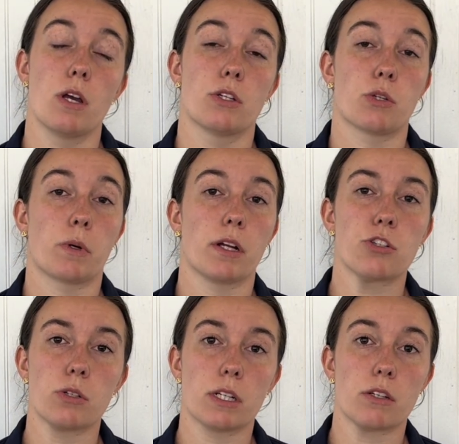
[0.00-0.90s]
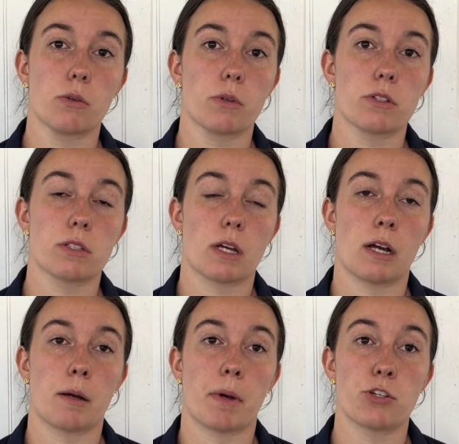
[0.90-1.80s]
So when I shoot indoors,
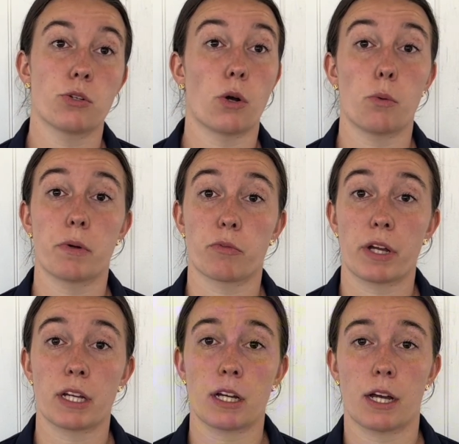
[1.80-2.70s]
I shoot an open ring.